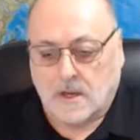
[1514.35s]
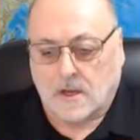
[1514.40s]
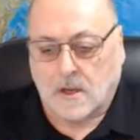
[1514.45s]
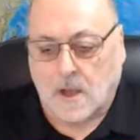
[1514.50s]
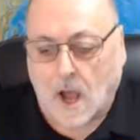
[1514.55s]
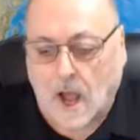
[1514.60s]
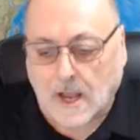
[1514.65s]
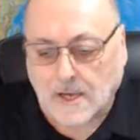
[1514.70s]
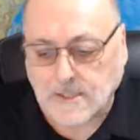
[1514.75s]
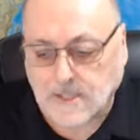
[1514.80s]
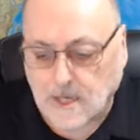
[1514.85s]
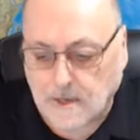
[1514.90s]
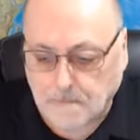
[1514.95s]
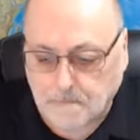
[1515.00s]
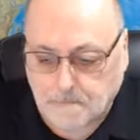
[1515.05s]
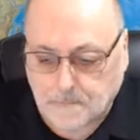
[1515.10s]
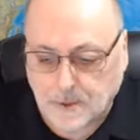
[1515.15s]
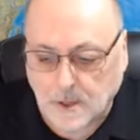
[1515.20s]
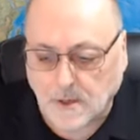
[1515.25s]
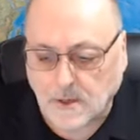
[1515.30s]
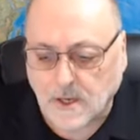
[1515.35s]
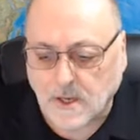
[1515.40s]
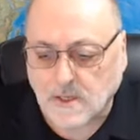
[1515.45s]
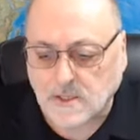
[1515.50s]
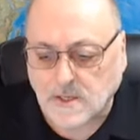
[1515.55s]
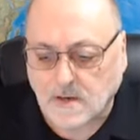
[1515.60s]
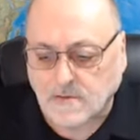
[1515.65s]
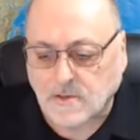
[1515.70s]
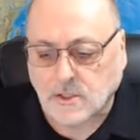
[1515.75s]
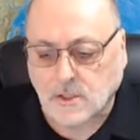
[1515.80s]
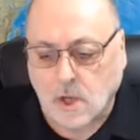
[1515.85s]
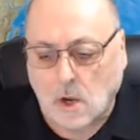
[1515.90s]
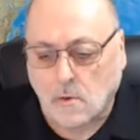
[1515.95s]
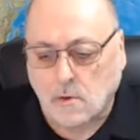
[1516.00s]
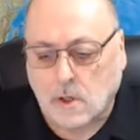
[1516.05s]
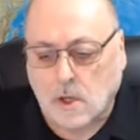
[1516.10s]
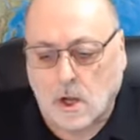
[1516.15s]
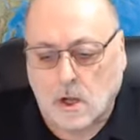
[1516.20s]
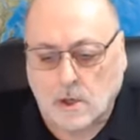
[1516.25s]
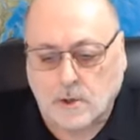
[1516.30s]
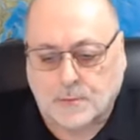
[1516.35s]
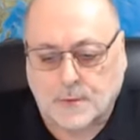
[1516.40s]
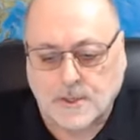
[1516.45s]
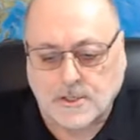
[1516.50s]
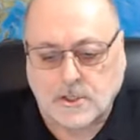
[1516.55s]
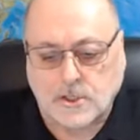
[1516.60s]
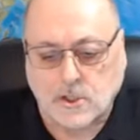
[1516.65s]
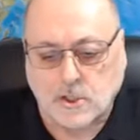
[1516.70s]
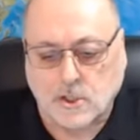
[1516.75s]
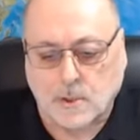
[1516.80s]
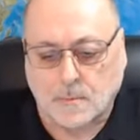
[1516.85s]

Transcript: causing billions of so called Christians